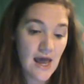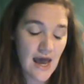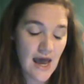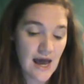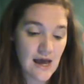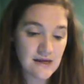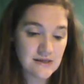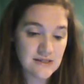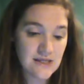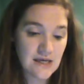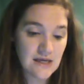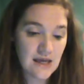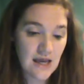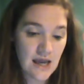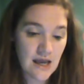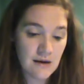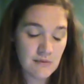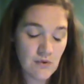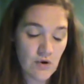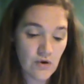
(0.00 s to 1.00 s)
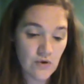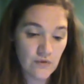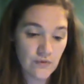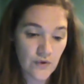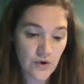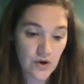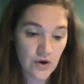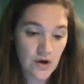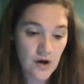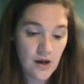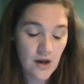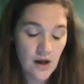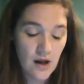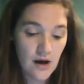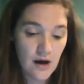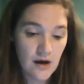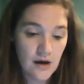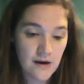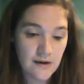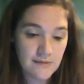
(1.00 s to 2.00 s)
As they came over
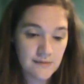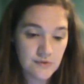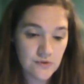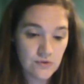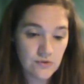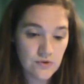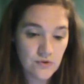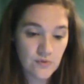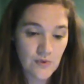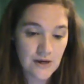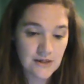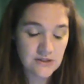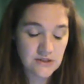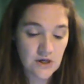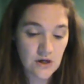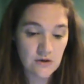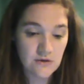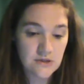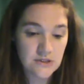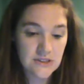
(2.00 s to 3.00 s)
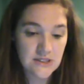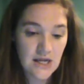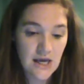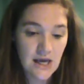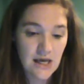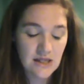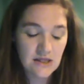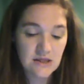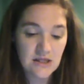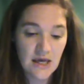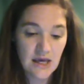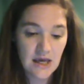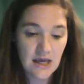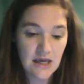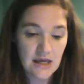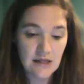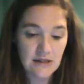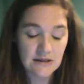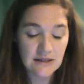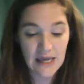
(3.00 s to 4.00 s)
through the West Coast,
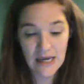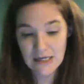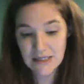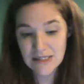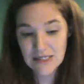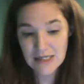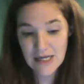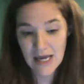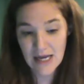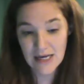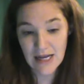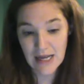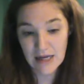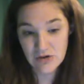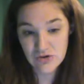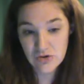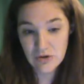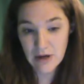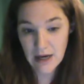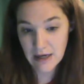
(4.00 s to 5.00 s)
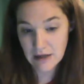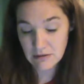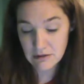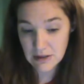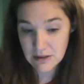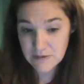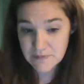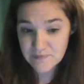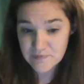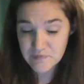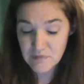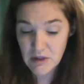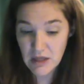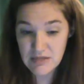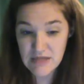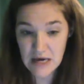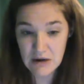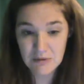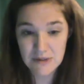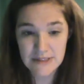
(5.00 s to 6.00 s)
they landed at Angel Island.
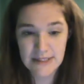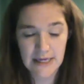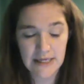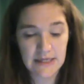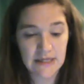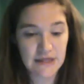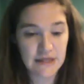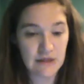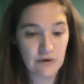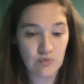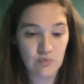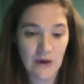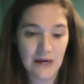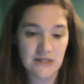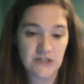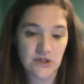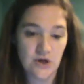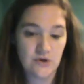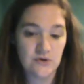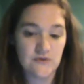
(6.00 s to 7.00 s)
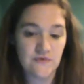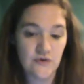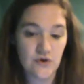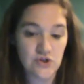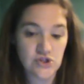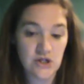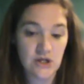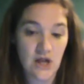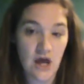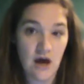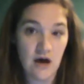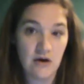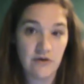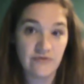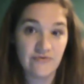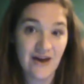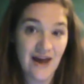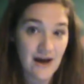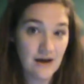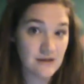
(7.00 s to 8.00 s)
That was like the West Coast version
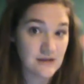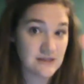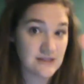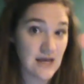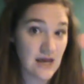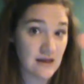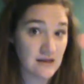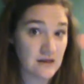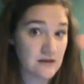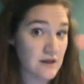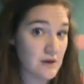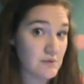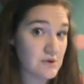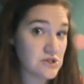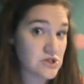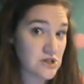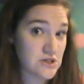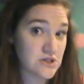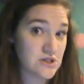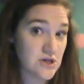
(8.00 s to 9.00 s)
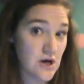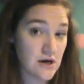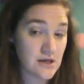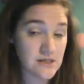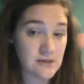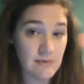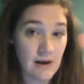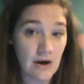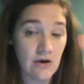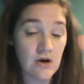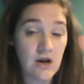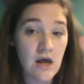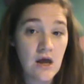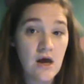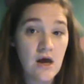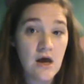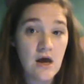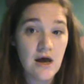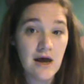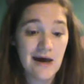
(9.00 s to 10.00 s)
of Ellis Island that we just talked about.
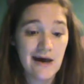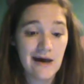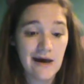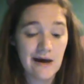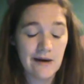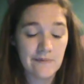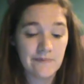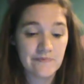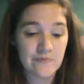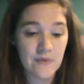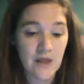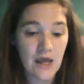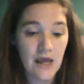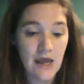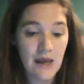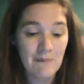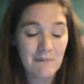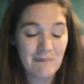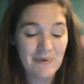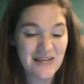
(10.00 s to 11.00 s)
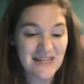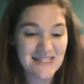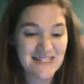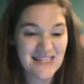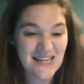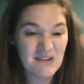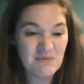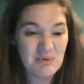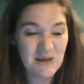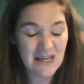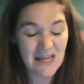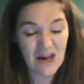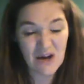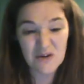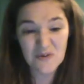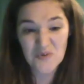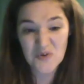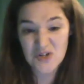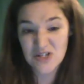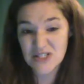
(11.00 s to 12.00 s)
But instead of being
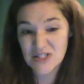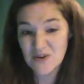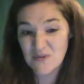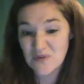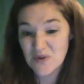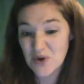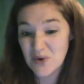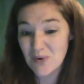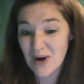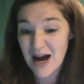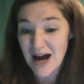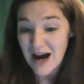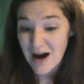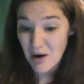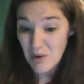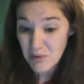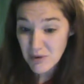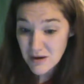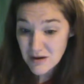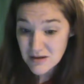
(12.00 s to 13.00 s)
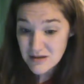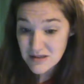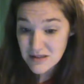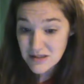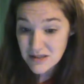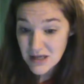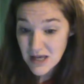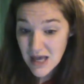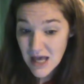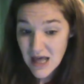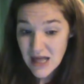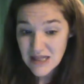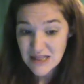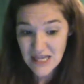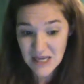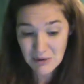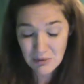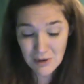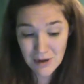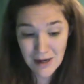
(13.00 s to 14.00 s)
held for just a few hours,
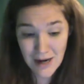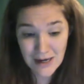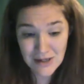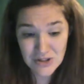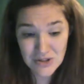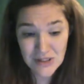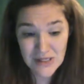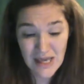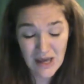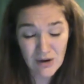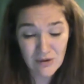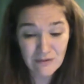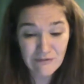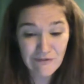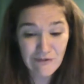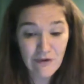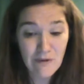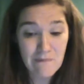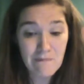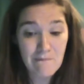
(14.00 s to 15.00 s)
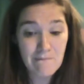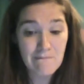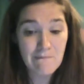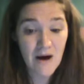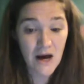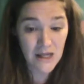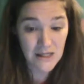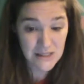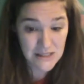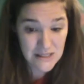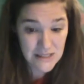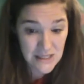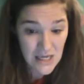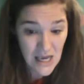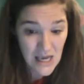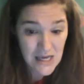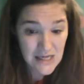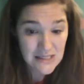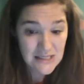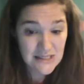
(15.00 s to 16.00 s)
they were actually held for months.
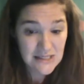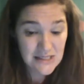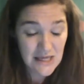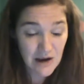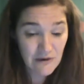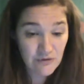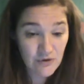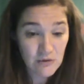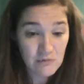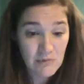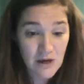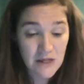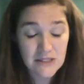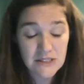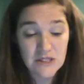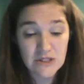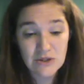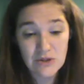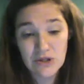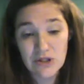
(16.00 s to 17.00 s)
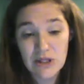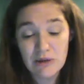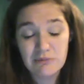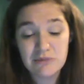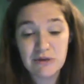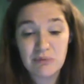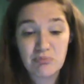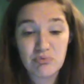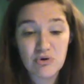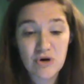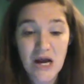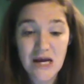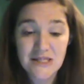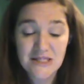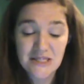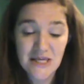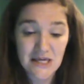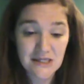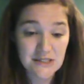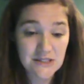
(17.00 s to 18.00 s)
Several months it took them to
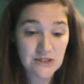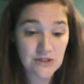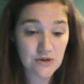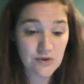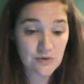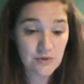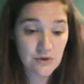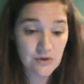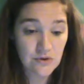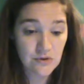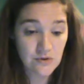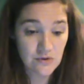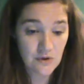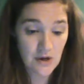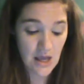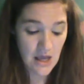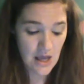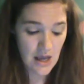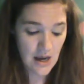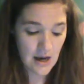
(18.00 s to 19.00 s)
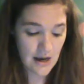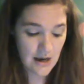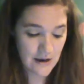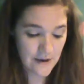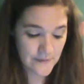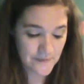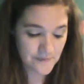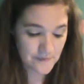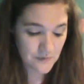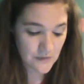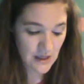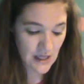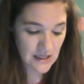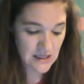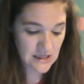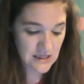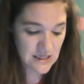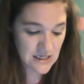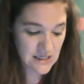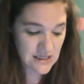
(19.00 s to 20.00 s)
process through
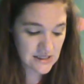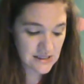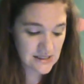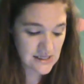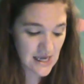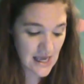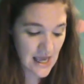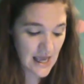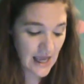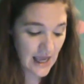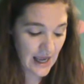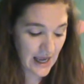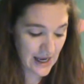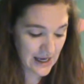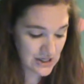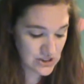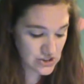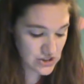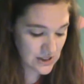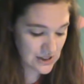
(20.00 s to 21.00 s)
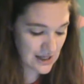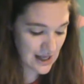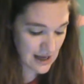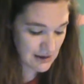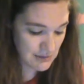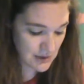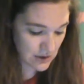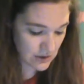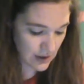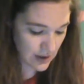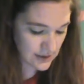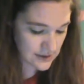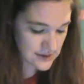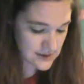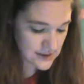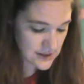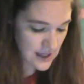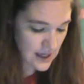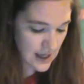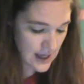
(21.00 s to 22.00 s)
these Asian
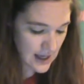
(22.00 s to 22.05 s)
immigrants.